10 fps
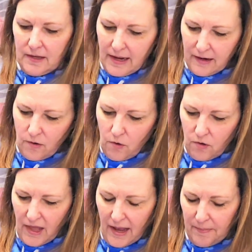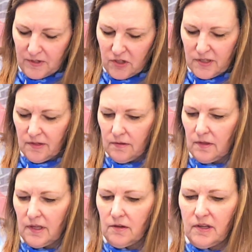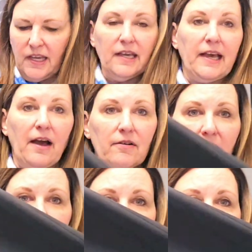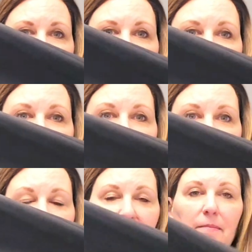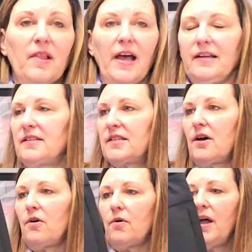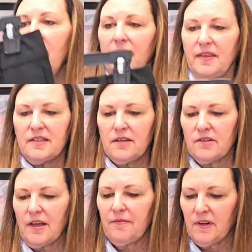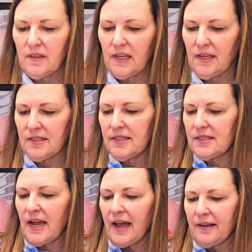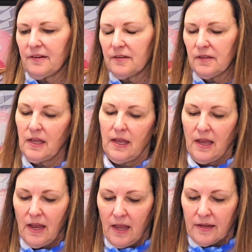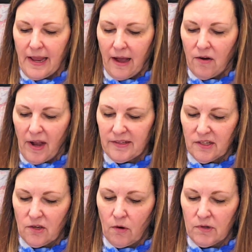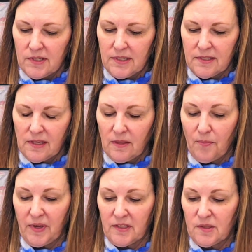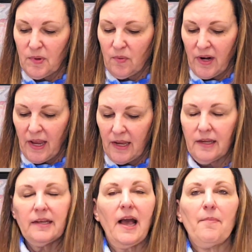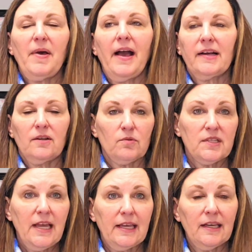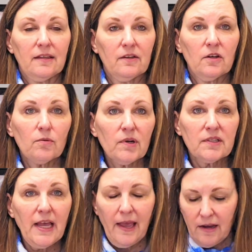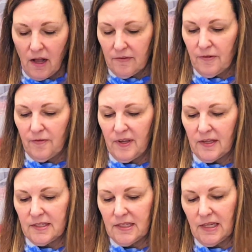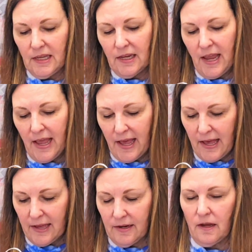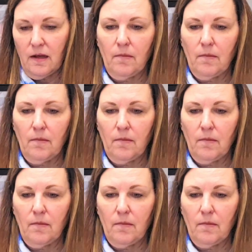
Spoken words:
Not a whole lot, but just a little kick out on here at the bottom hemline. So these are definitely in style. Now, I didn't notice this at the bins, but when I got back and was taking the Goodwill tag off of it, it had,